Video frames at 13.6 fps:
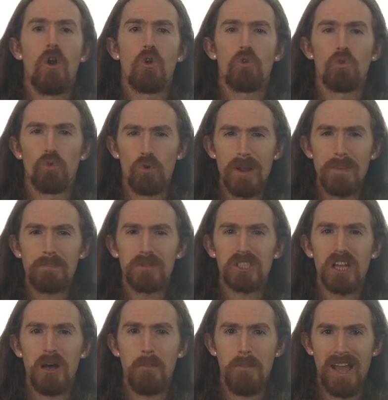rips a
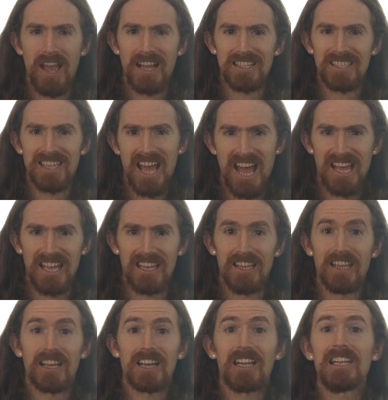man's head
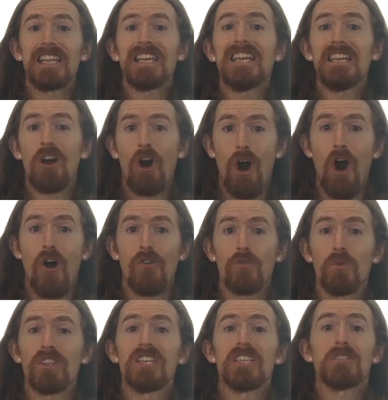clean off
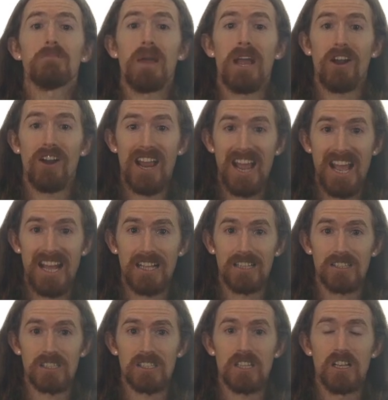with his bare
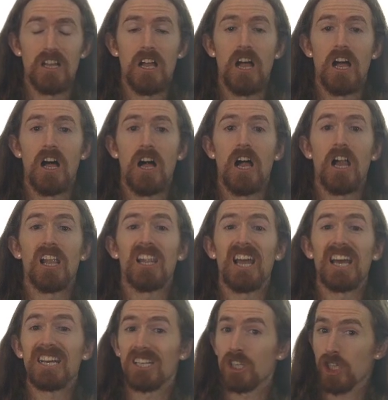hands, like
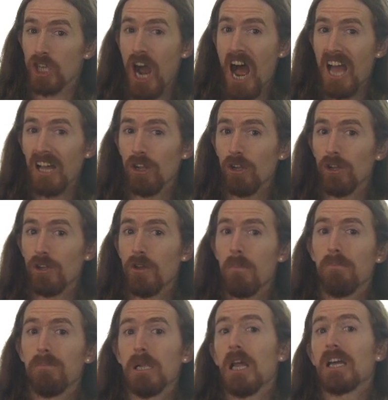a child
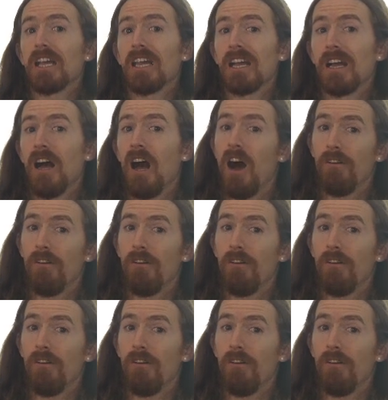plucking a